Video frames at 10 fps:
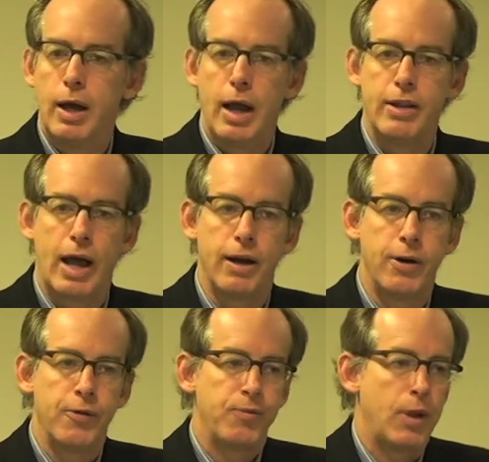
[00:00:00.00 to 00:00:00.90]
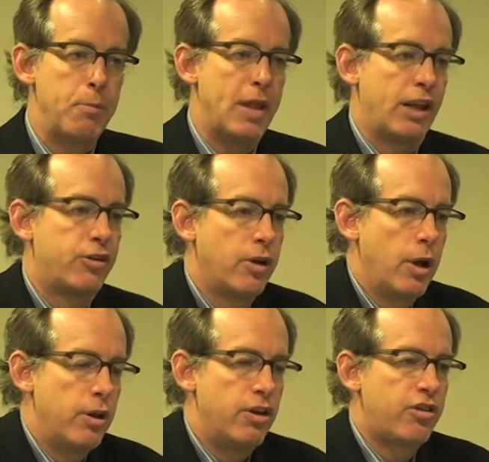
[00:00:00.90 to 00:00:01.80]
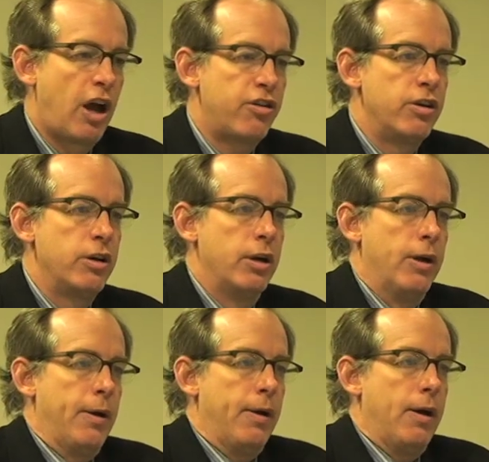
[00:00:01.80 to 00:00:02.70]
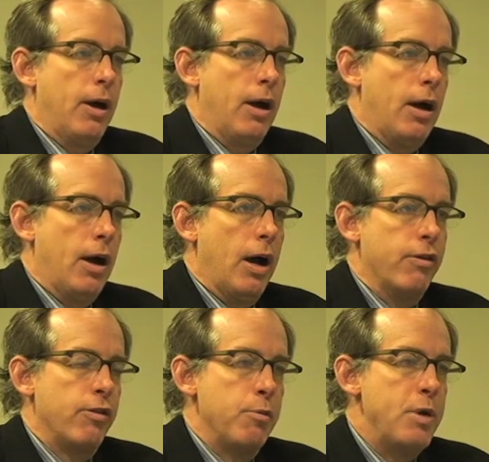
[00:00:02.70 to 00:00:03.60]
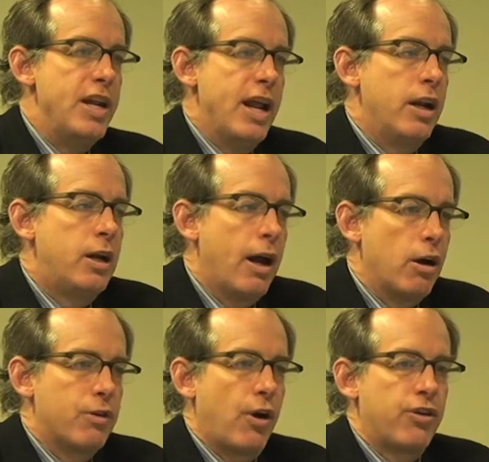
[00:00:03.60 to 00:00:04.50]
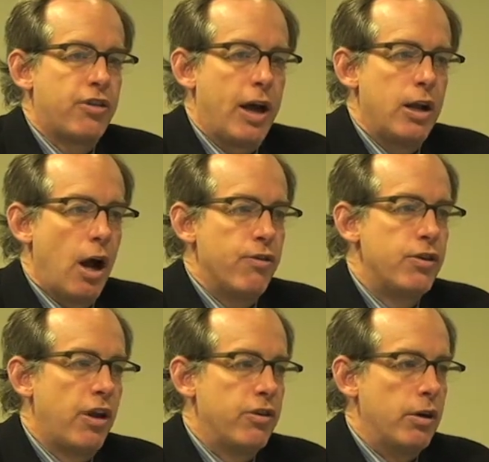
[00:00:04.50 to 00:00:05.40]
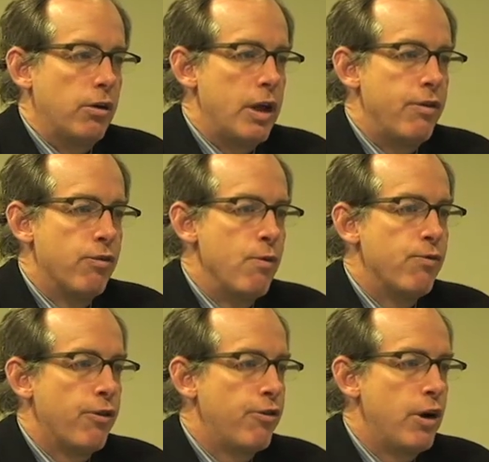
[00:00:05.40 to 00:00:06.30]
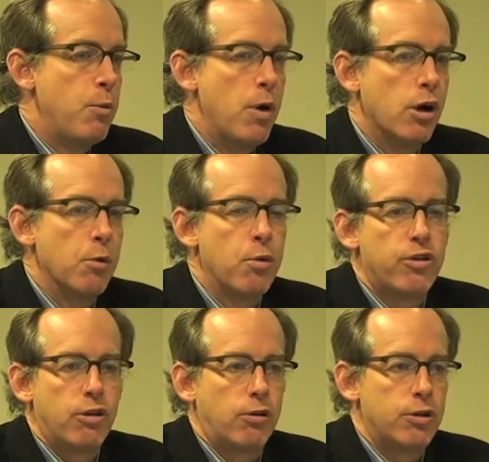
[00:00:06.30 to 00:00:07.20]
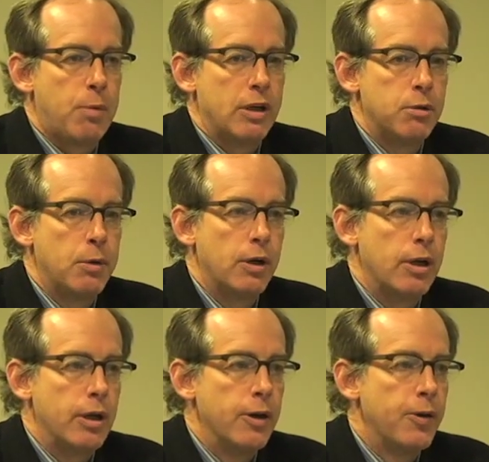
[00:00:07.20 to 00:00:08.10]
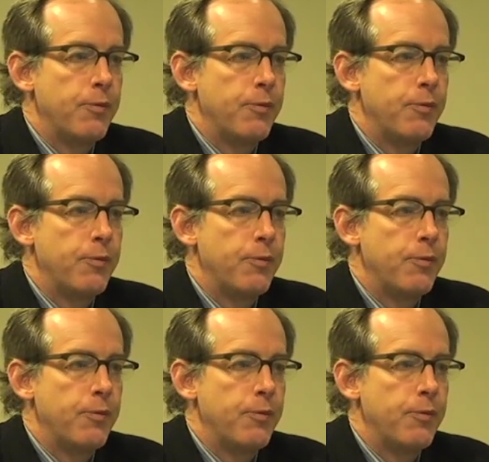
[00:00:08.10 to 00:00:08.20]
And that, and that's the discussion of the mediated character of our society often doesn't leave room for free will or personal responsibility.